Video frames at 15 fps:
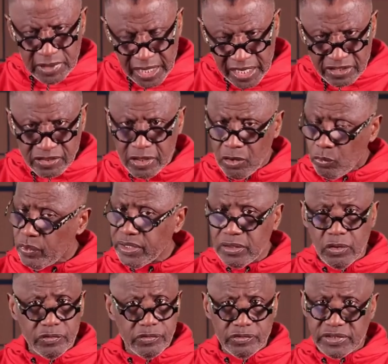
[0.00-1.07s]
Yes, we
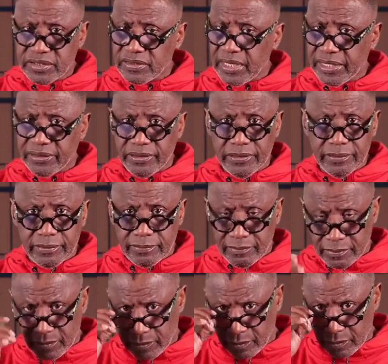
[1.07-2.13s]
go through just like you.
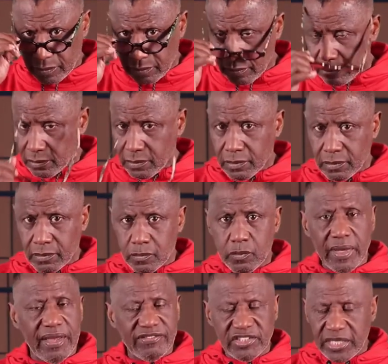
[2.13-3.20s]

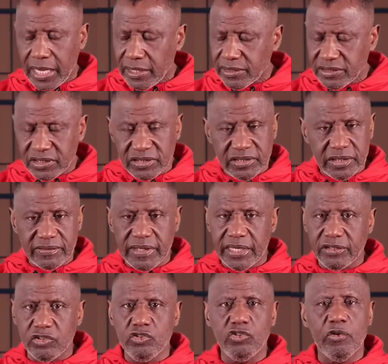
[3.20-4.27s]
We have challenges just
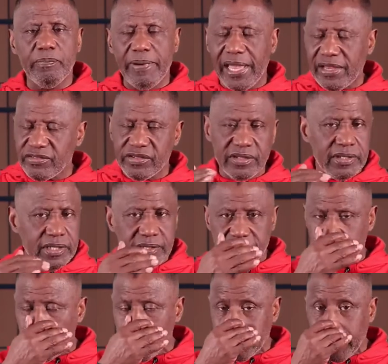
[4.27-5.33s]
like you. Your pastor
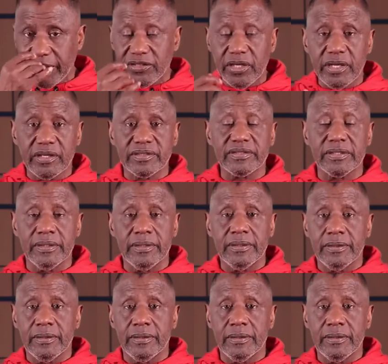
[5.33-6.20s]
does, whole nine yards.